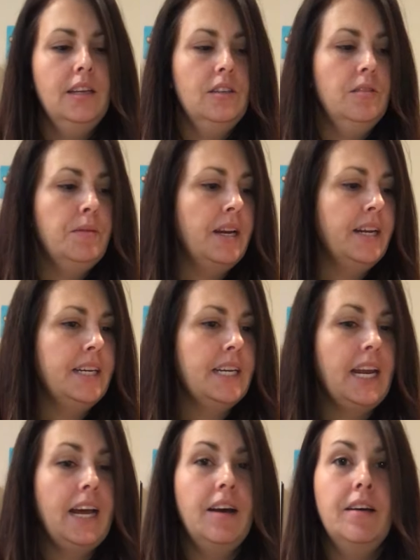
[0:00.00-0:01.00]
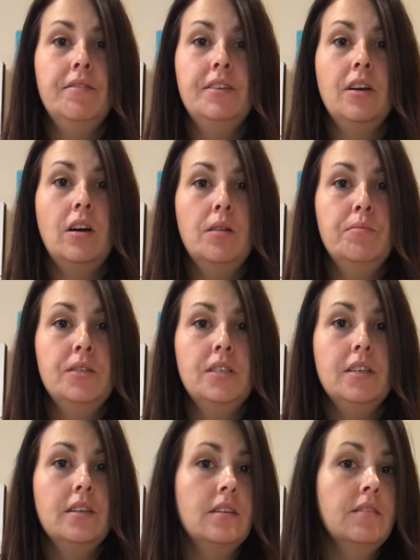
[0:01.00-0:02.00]
Too bad I didn't have an
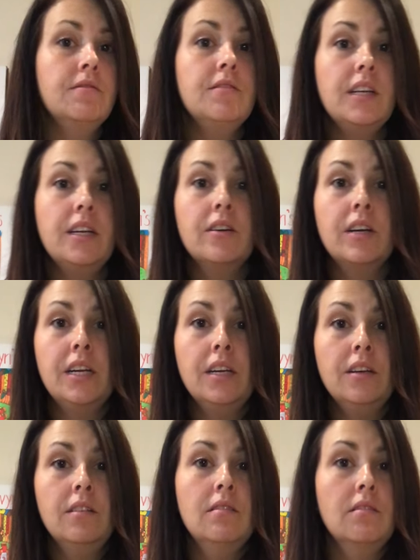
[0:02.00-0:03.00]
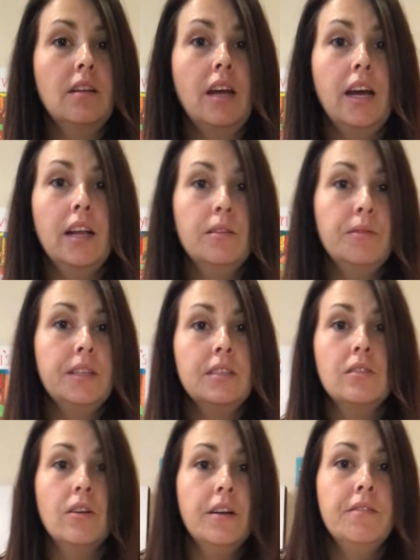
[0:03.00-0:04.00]
option of hearing a Halloween
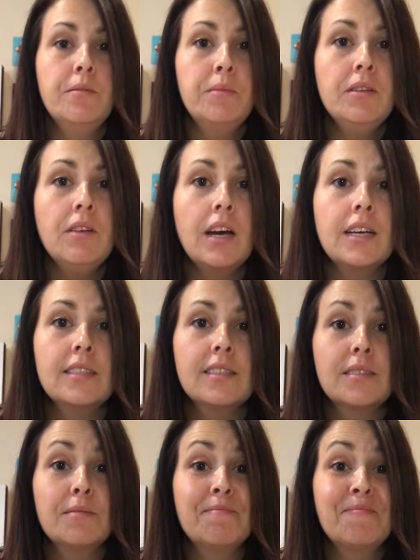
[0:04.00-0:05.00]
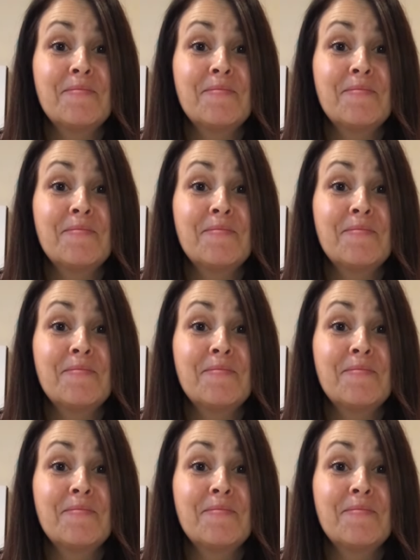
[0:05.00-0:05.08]
story from you guys.